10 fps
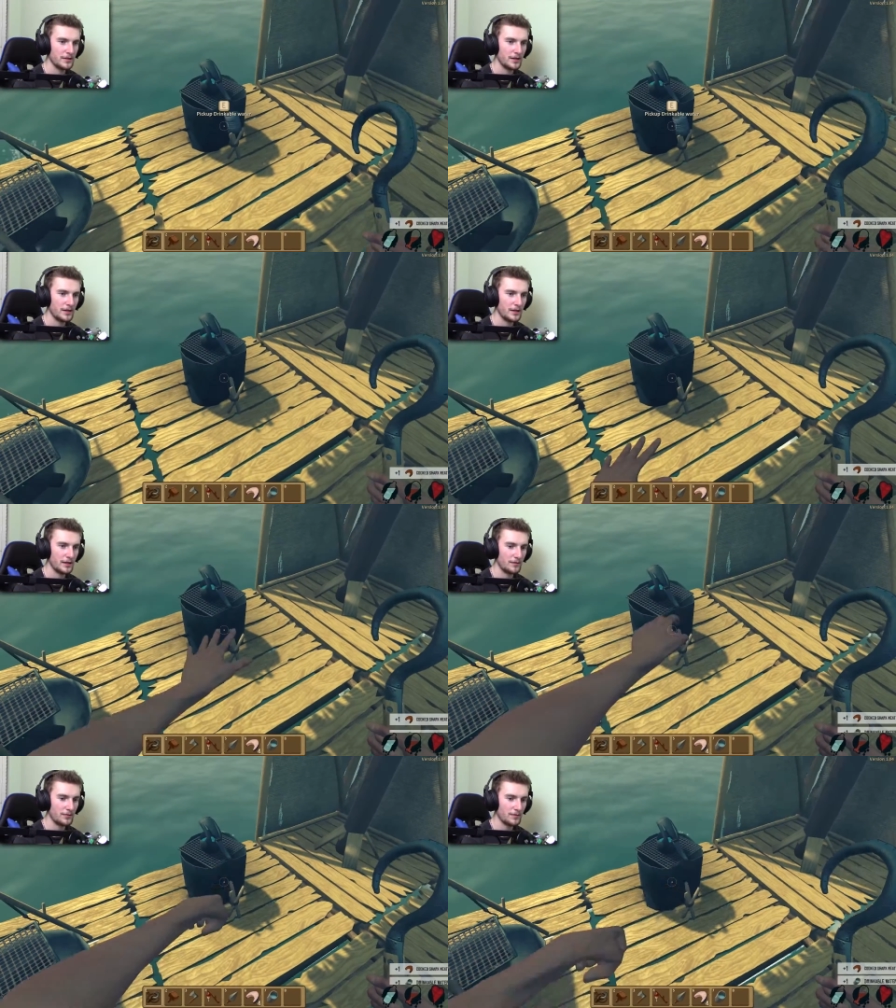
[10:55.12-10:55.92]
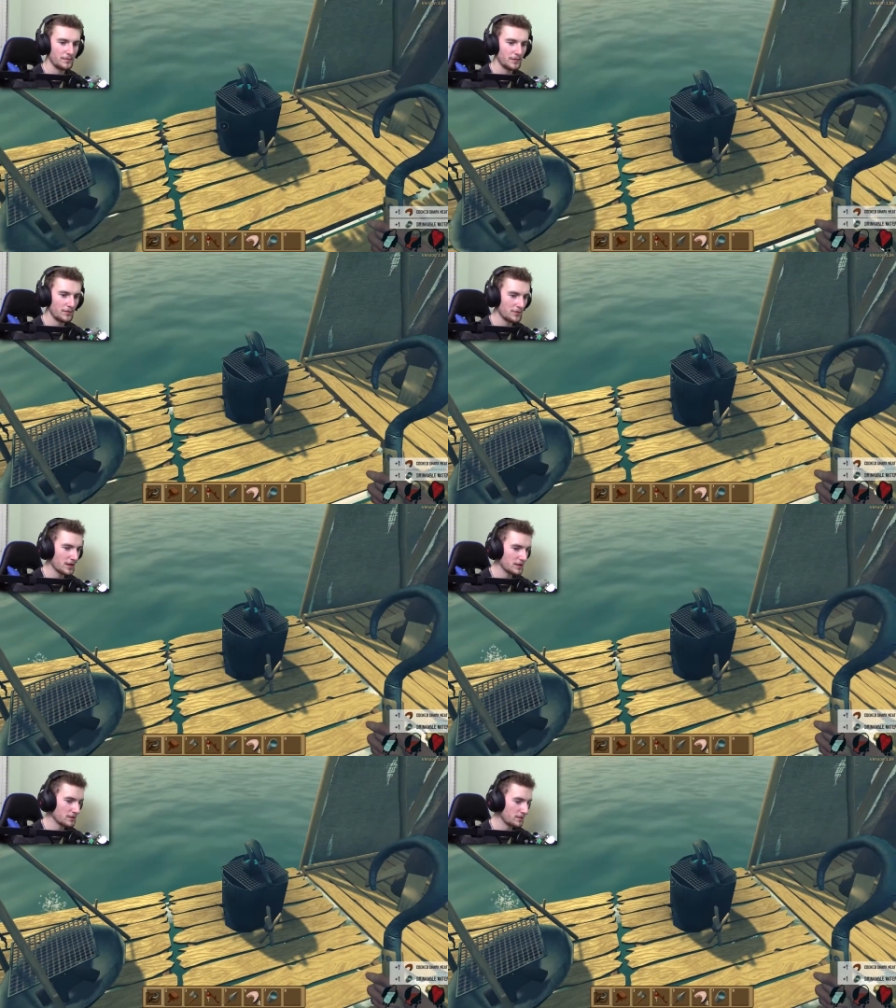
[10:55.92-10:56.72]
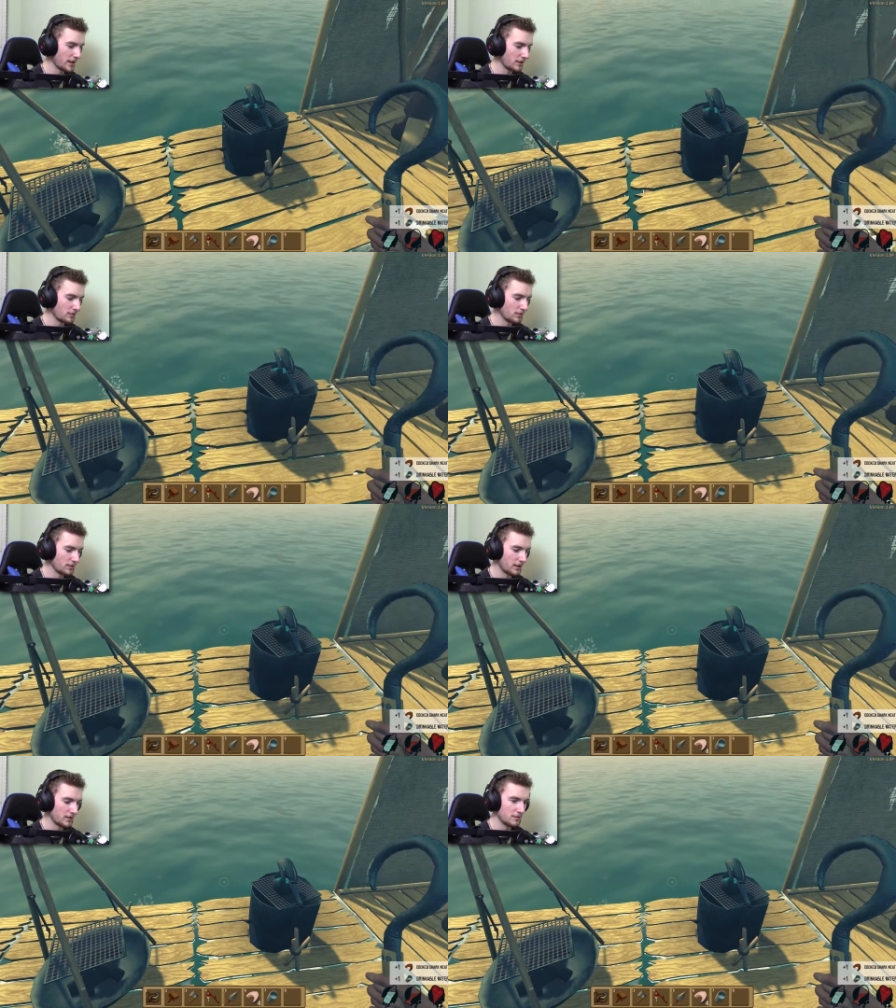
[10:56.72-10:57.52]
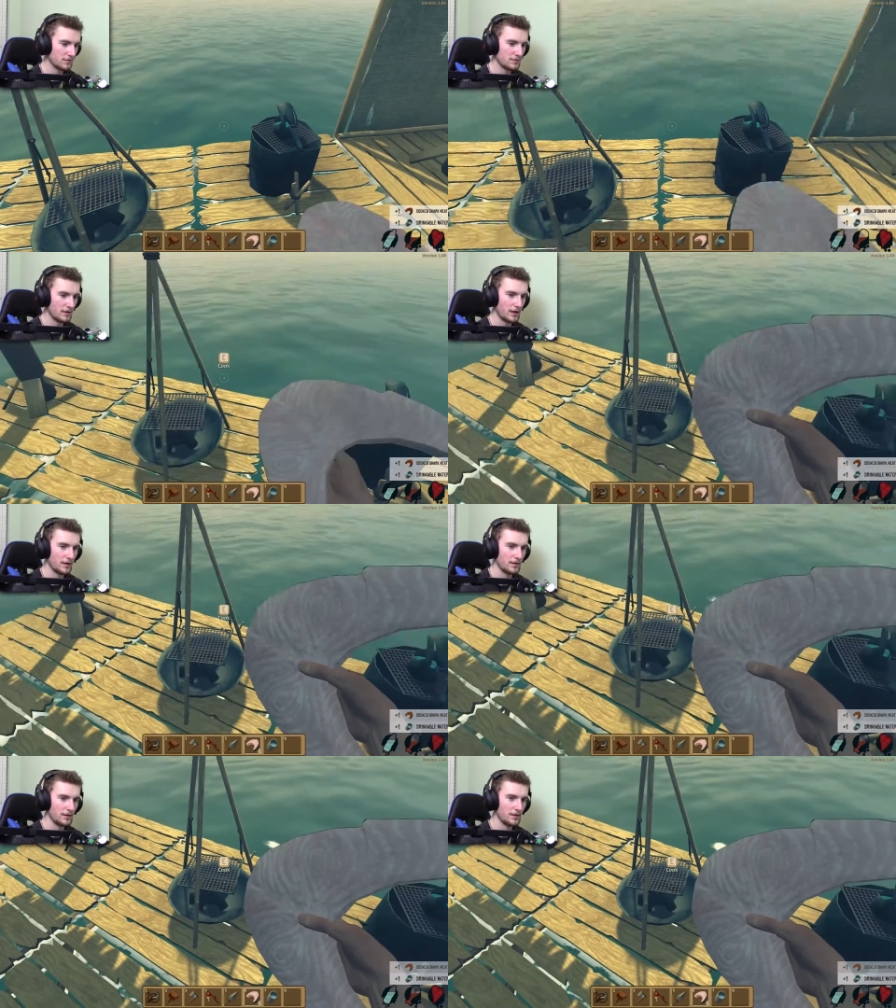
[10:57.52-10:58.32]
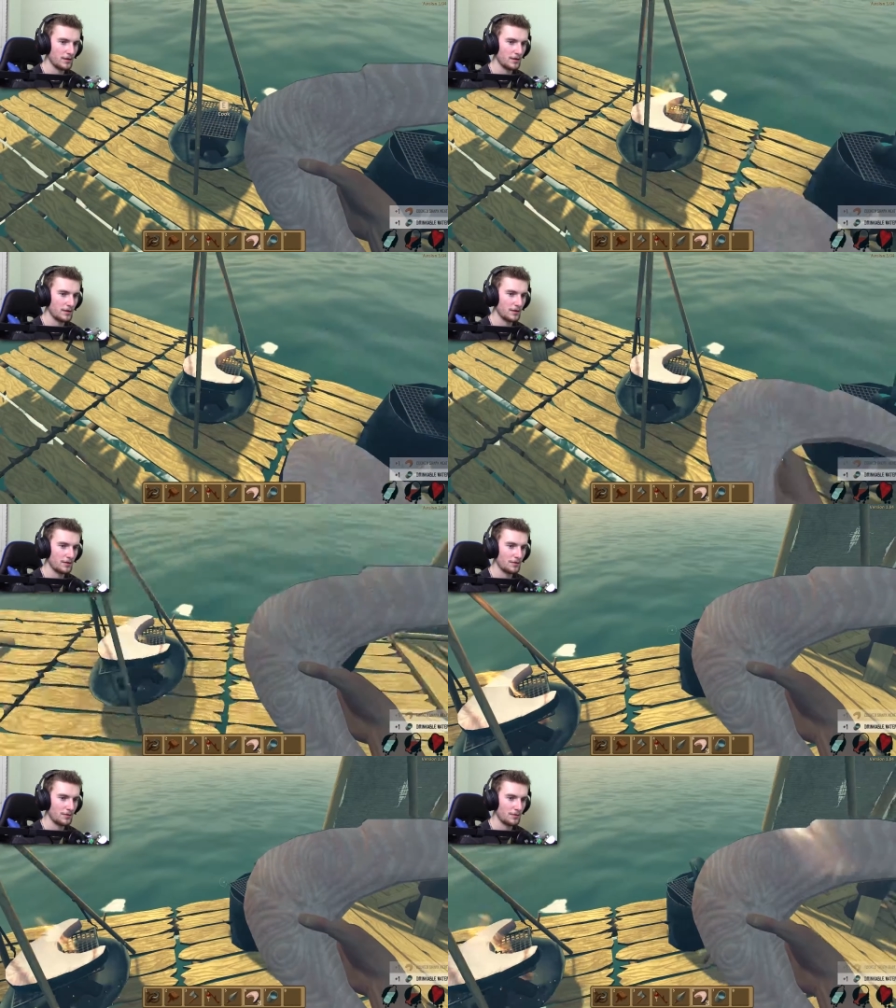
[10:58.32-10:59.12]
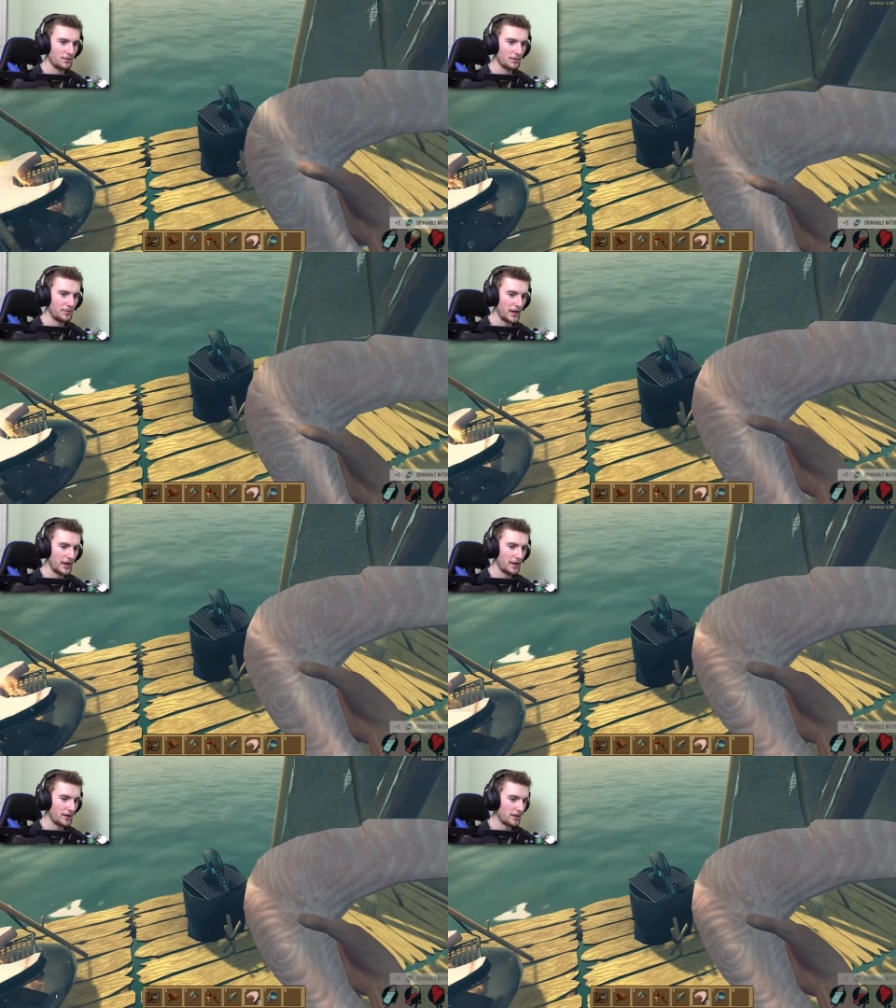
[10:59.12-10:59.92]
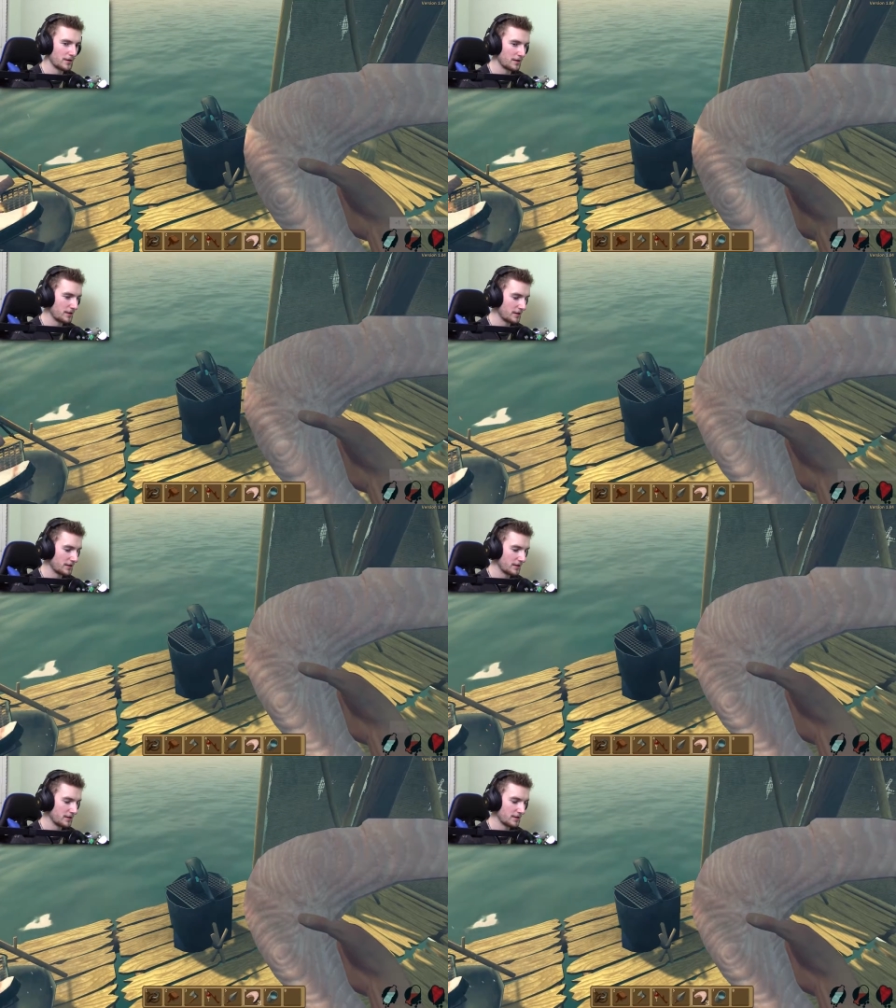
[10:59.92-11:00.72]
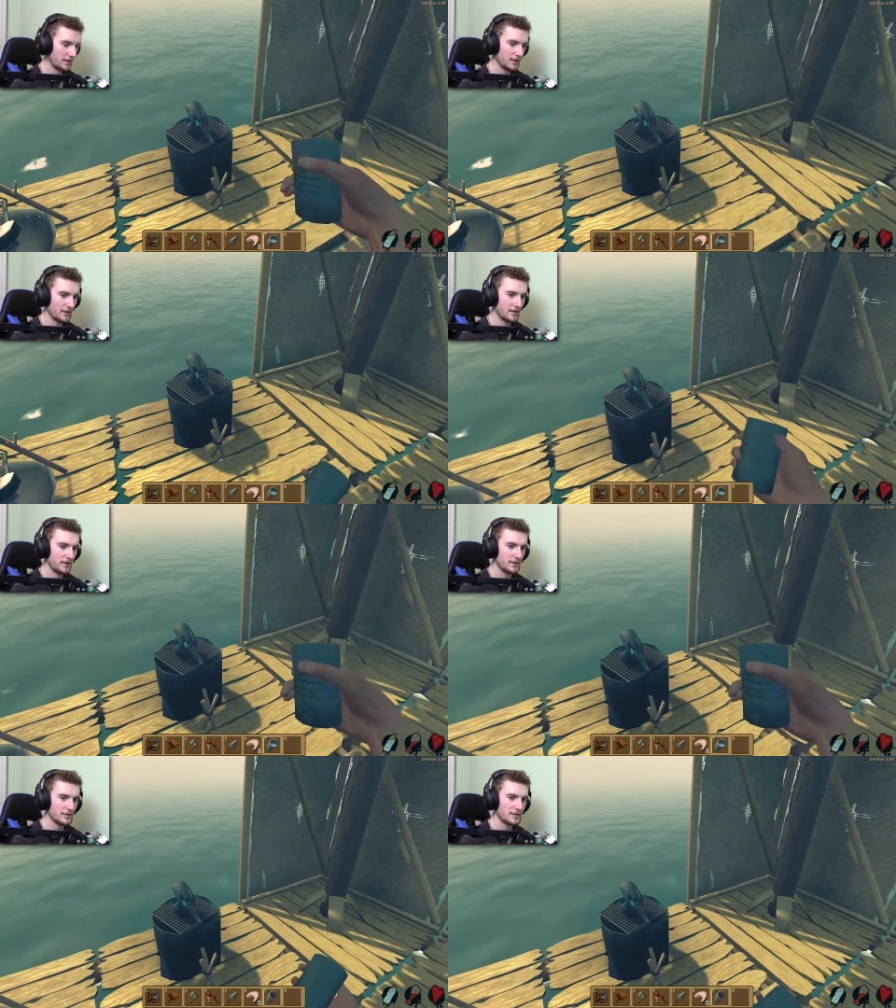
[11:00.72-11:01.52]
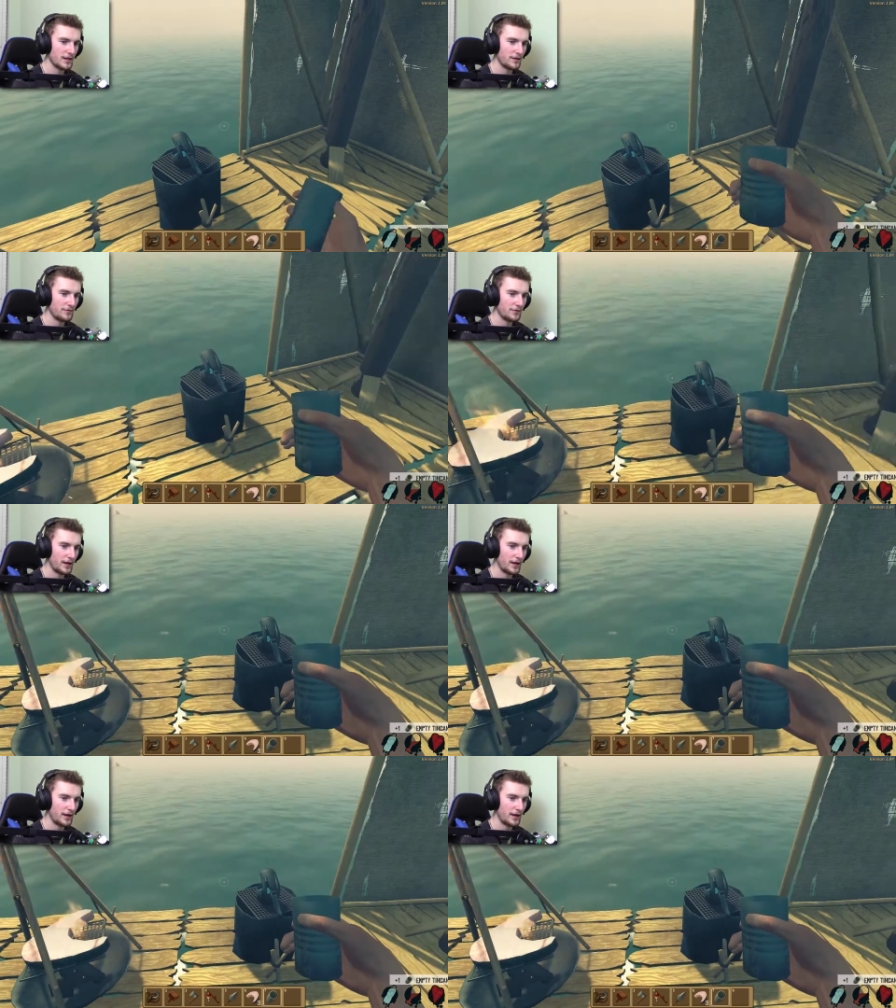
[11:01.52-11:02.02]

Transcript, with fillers: Uh, if you if you guys know how to like say repair stuff,